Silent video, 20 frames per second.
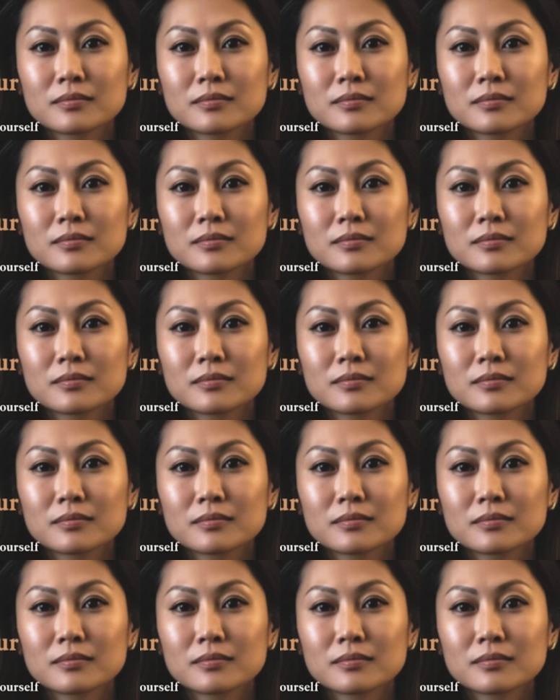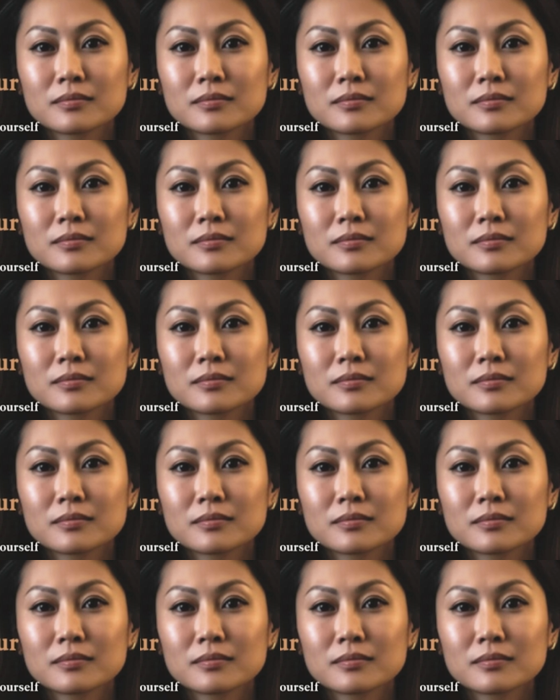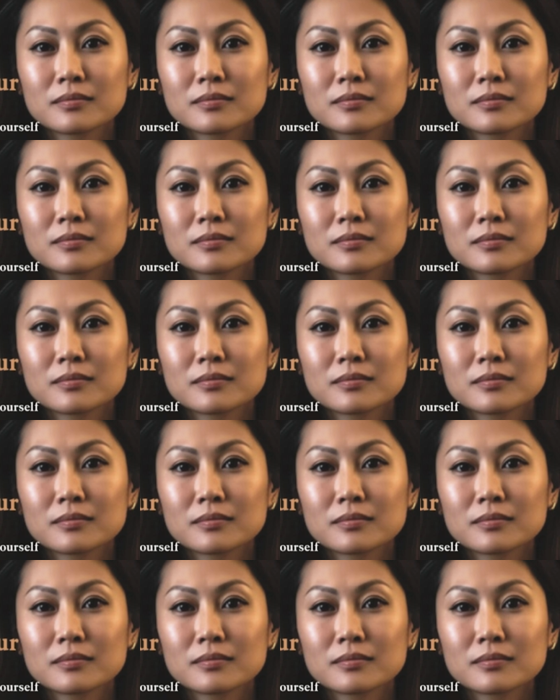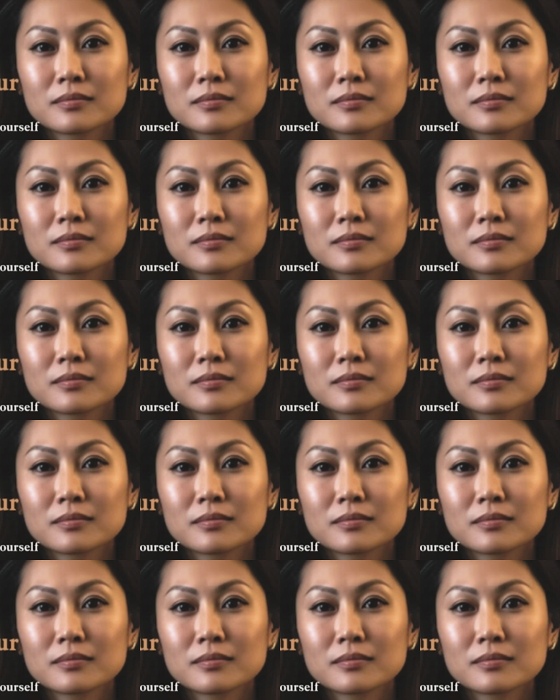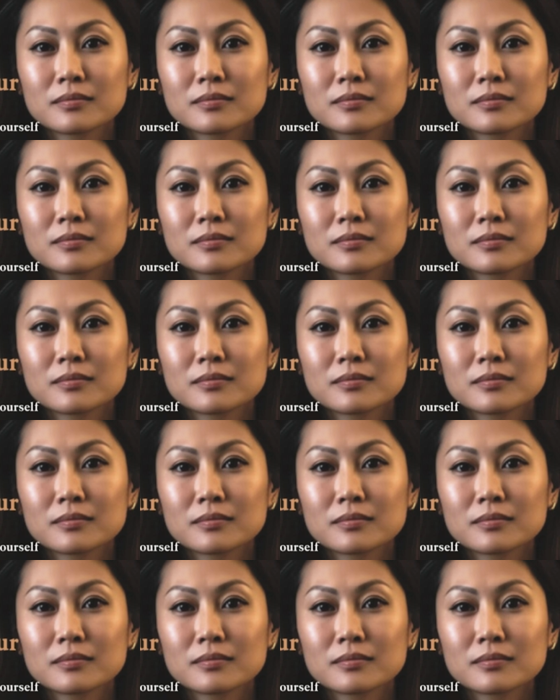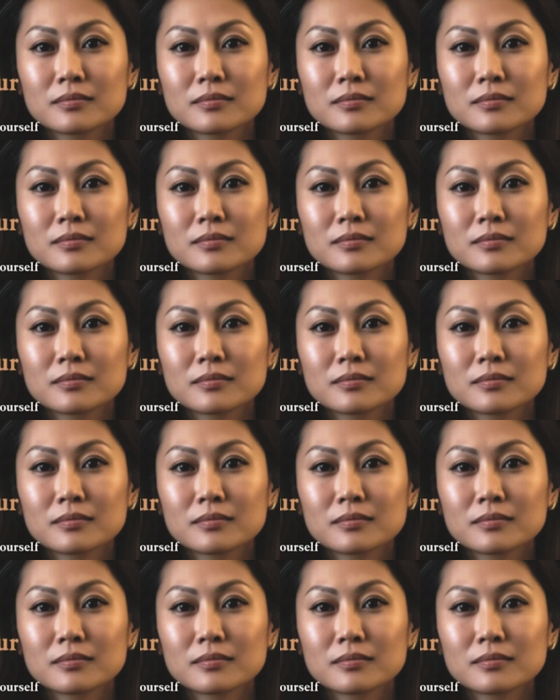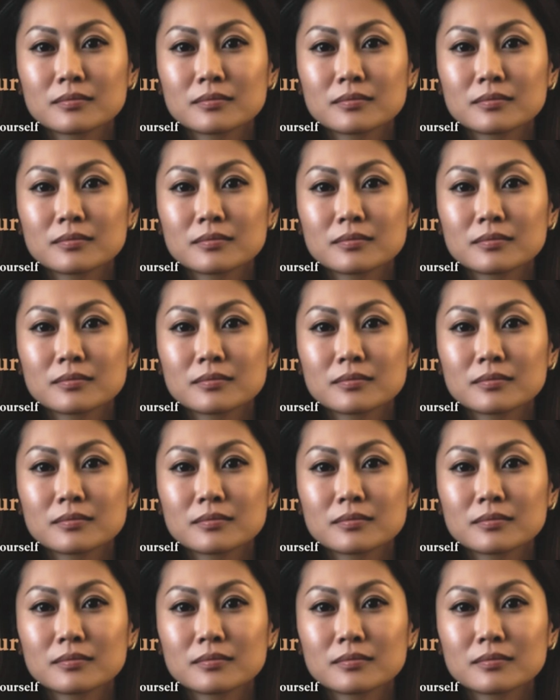The face doesn't move, so there is nothing to read.